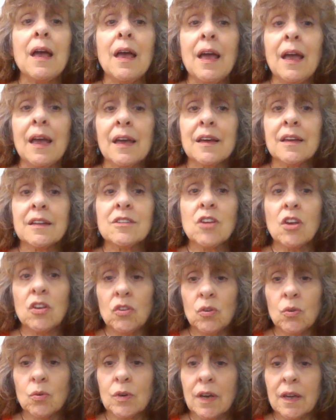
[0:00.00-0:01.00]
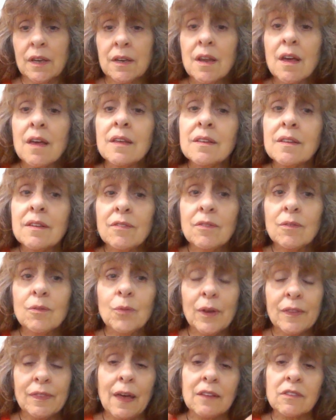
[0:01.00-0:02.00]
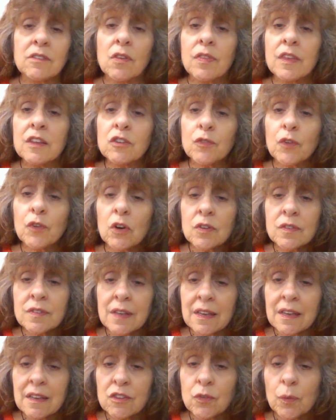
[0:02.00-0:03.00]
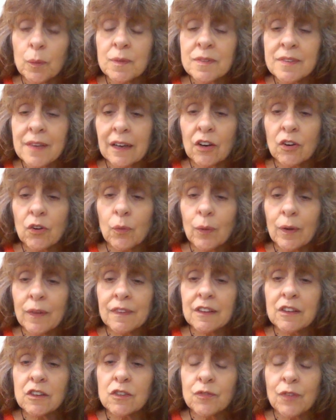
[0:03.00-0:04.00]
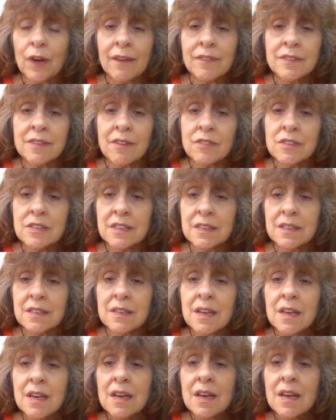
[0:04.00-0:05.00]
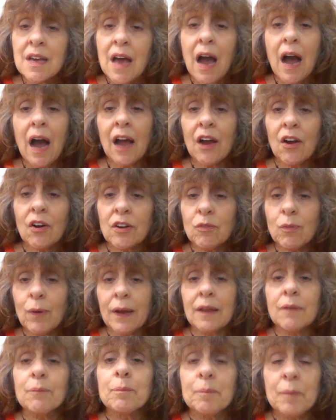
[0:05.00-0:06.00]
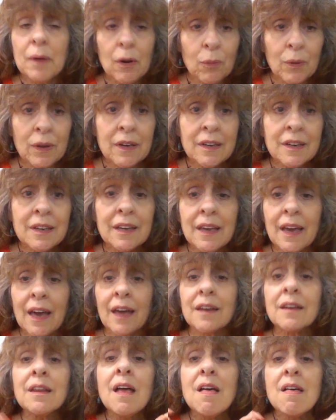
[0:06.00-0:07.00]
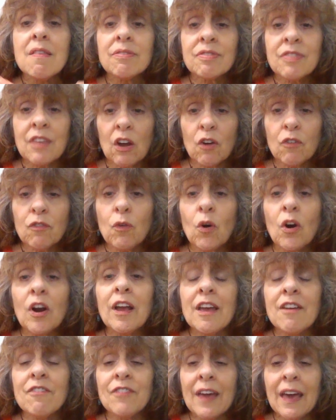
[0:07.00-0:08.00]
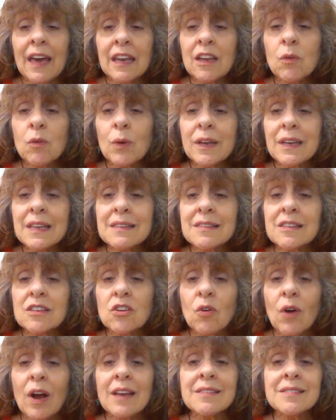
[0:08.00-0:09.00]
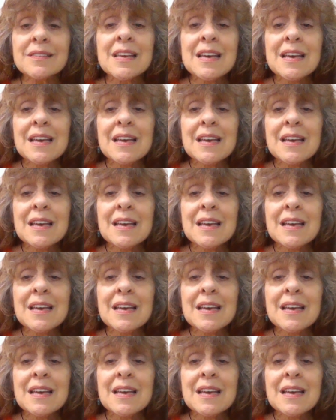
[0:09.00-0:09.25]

and you can read that. So this verse is from 2 Corinthians 5:17. I already read it, but I'll read it again. "Therefore, if anyone is in Christ,